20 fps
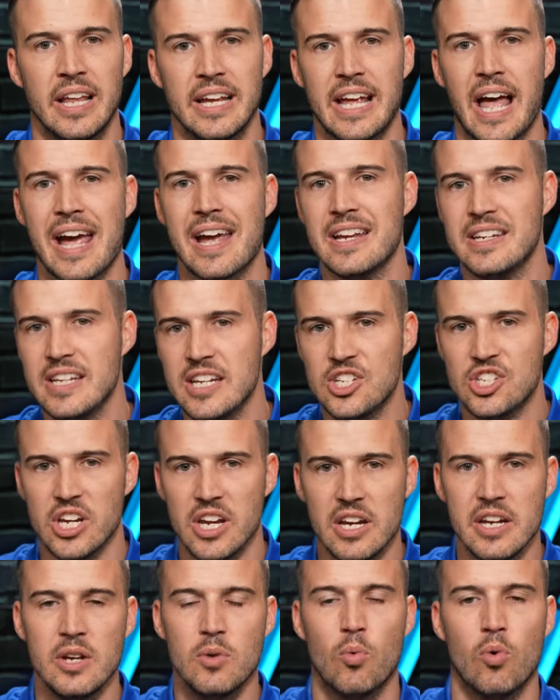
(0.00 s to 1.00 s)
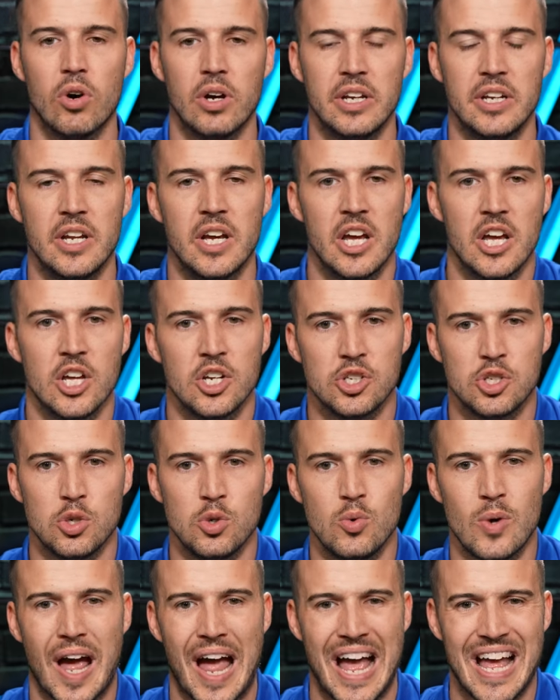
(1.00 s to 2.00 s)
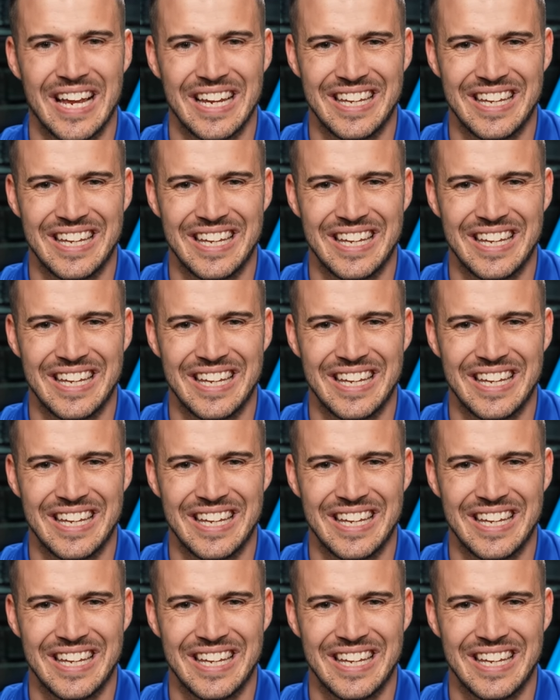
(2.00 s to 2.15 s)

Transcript: Like I can teach anyone to